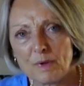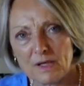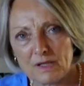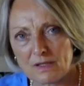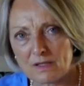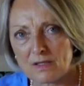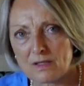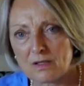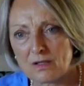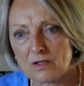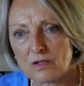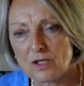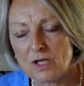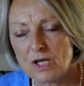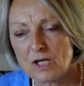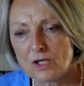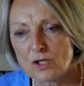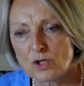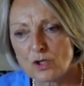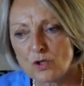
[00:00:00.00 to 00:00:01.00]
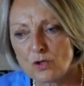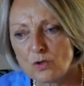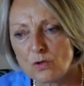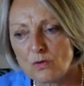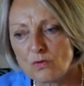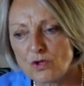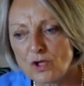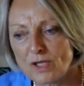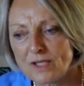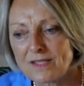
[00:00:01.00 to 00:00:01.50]
person
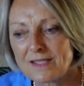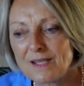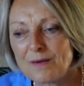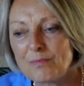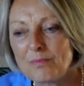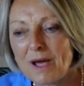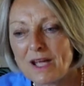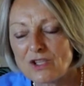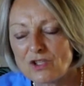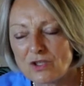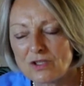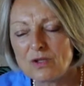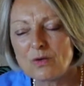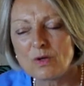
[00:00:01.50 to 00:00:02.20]
to just imagine,